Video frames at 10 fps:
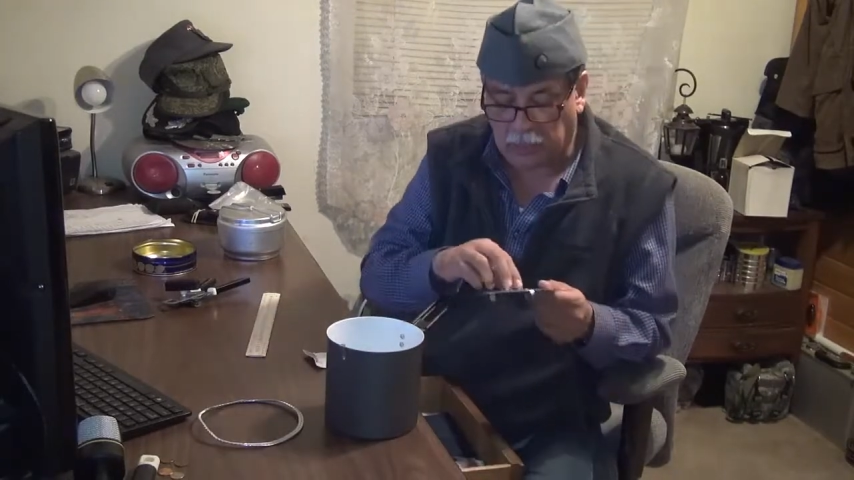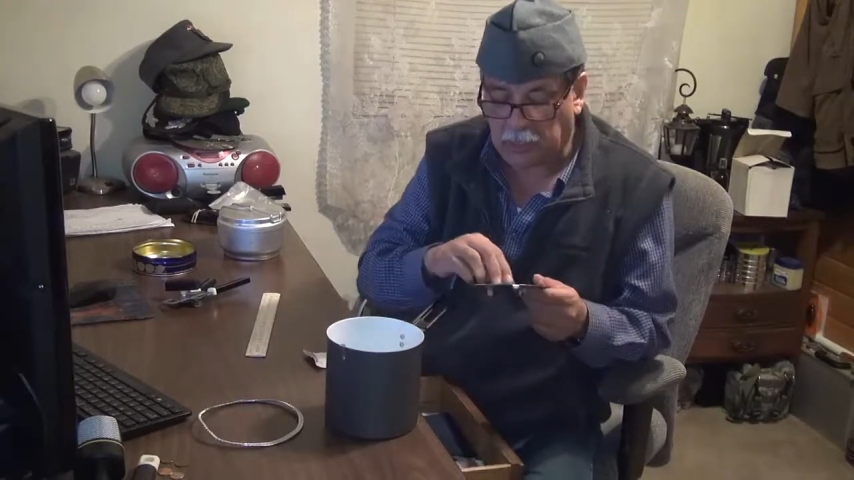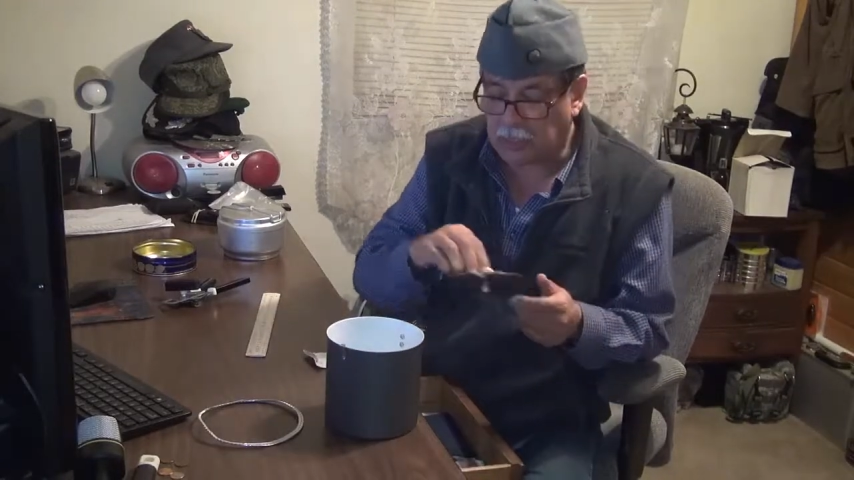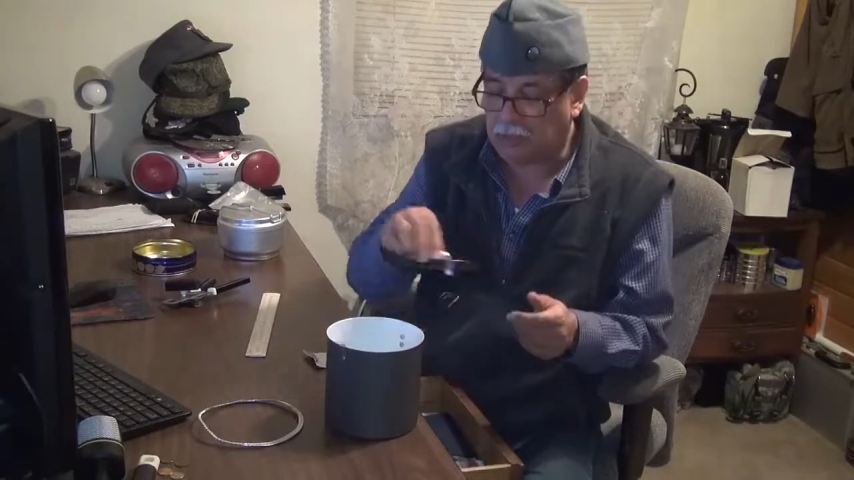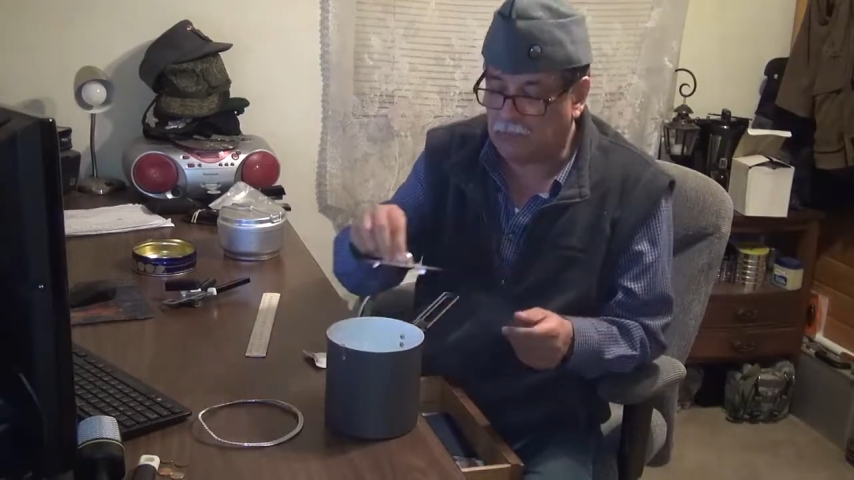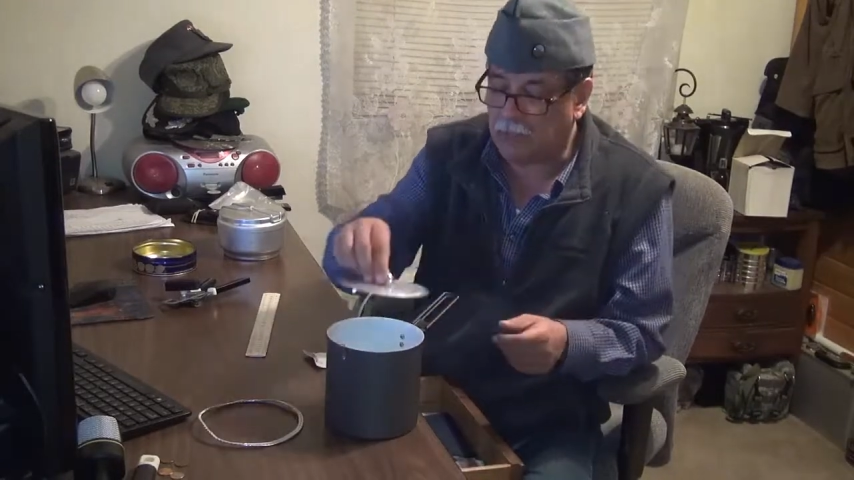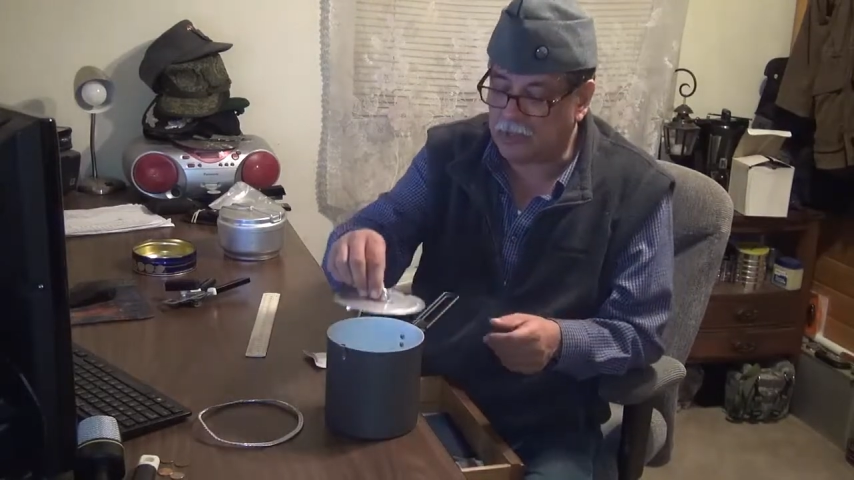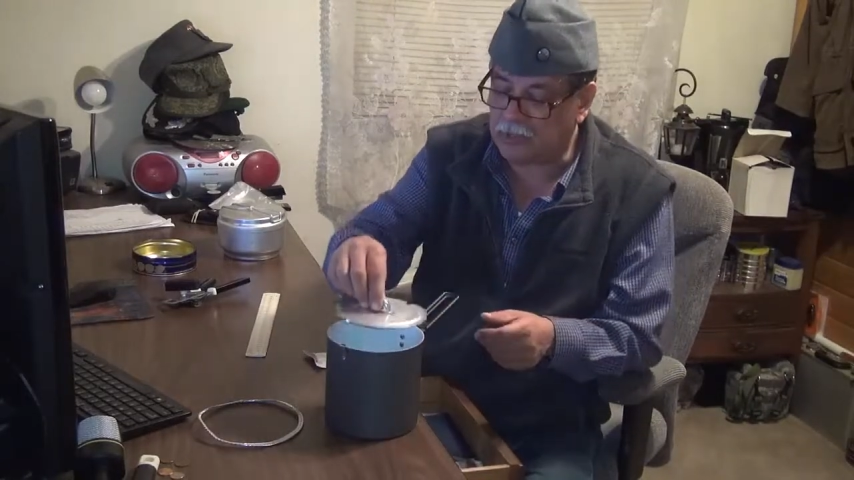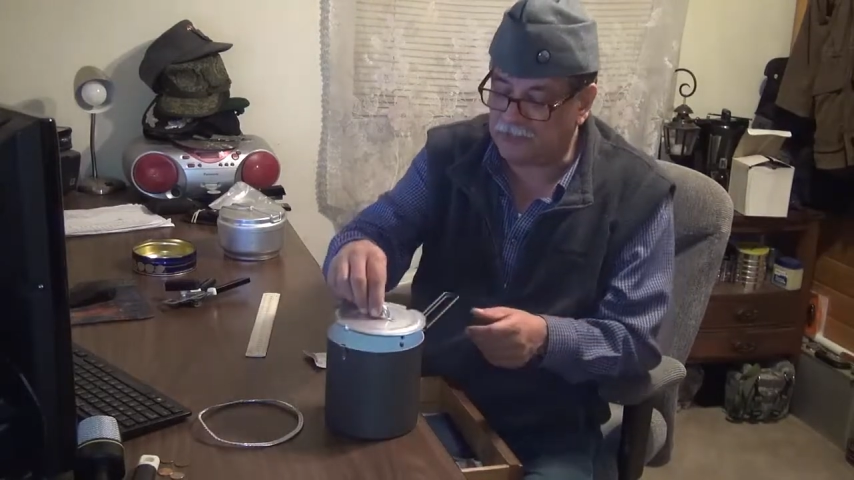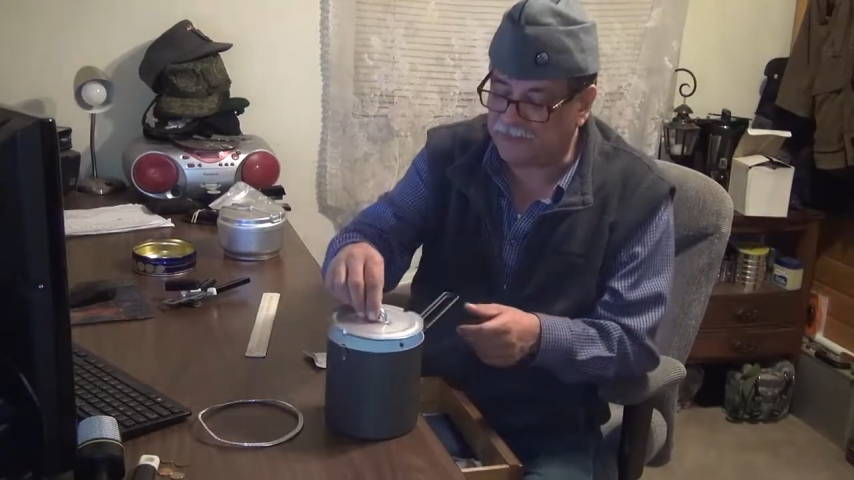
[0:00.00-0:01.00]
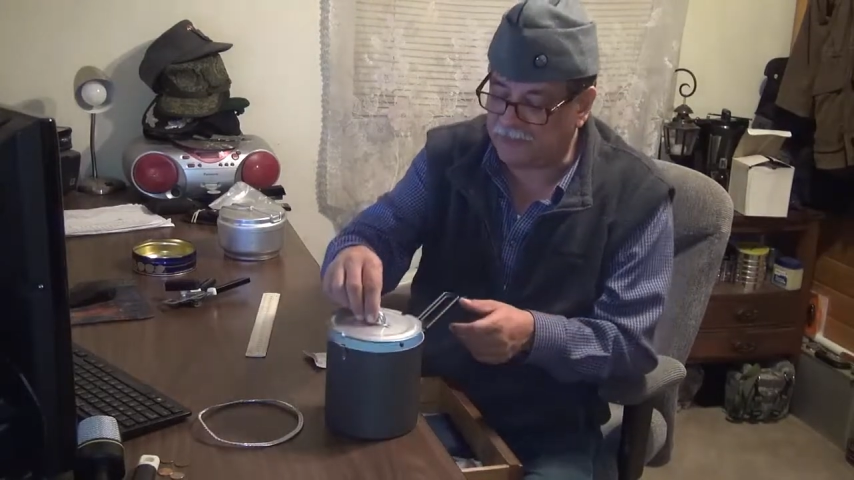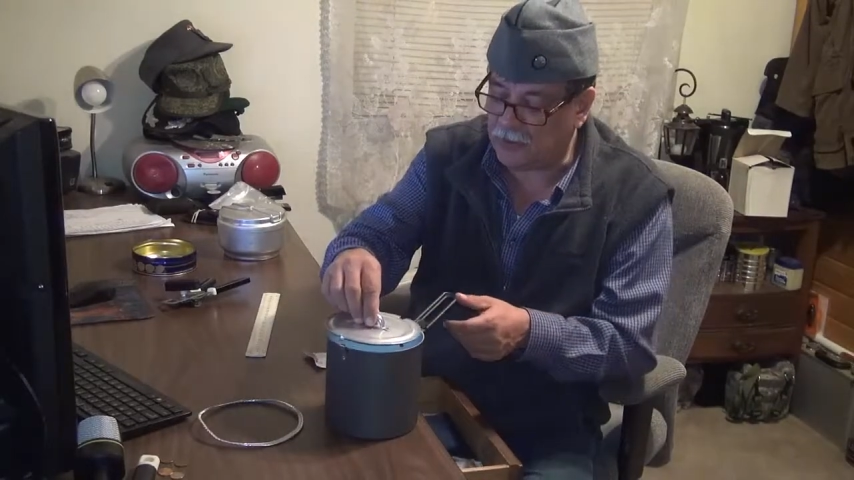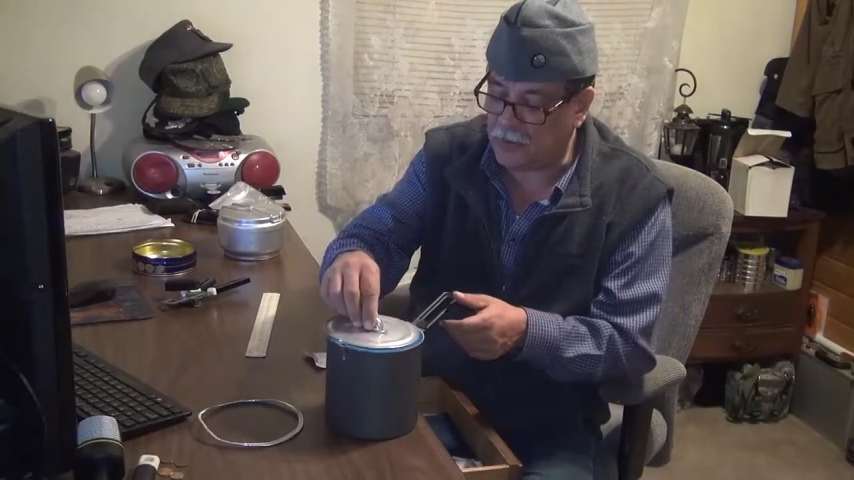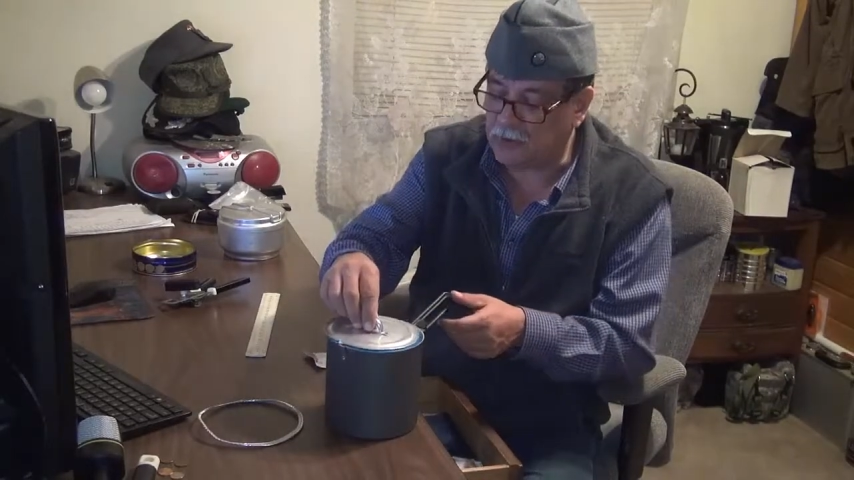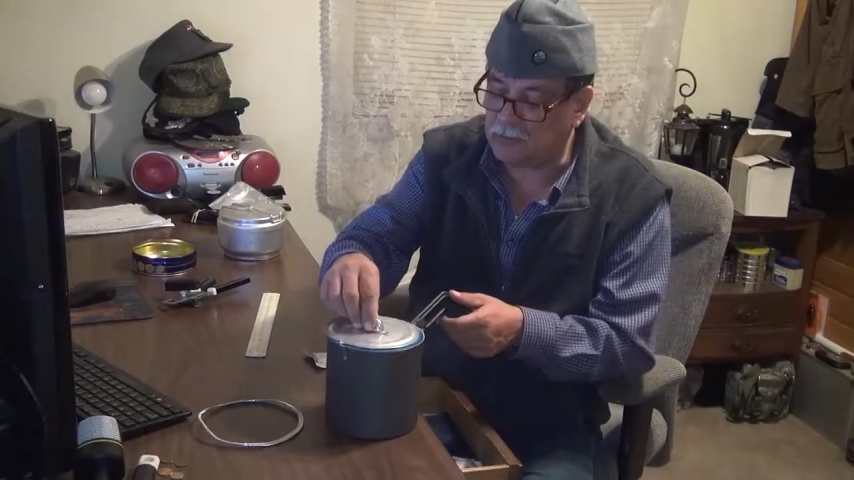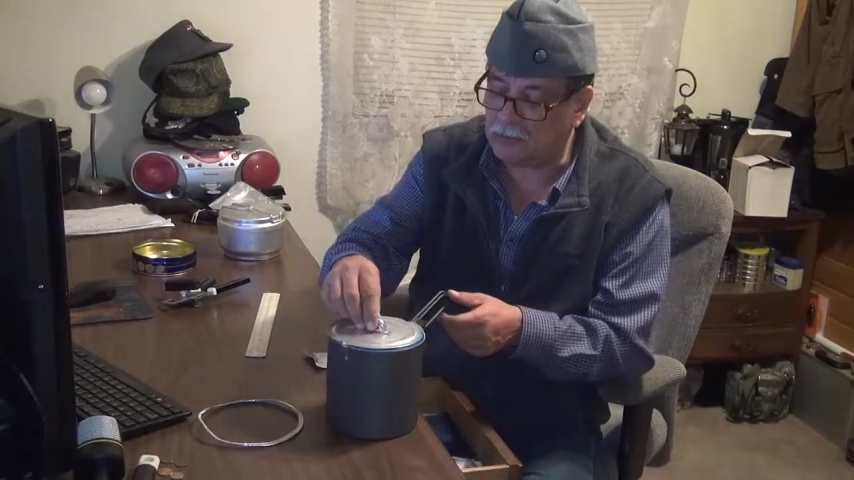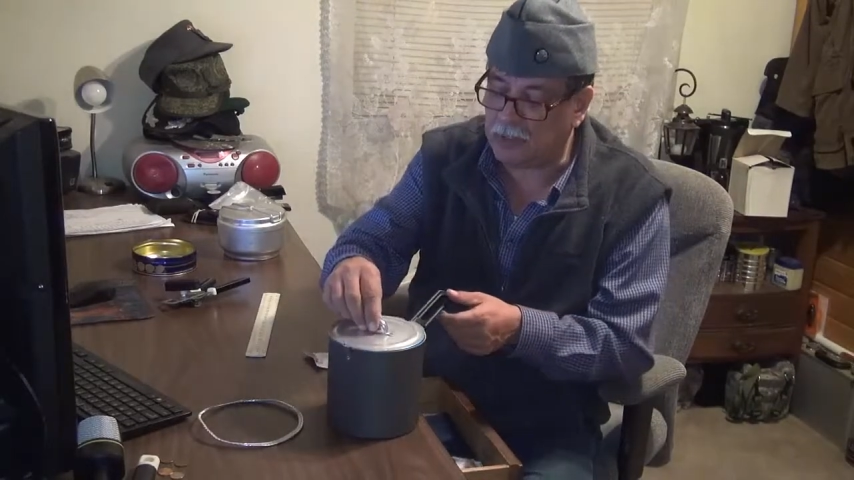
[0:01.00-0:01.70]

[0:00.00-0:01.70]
Uh, one on the front,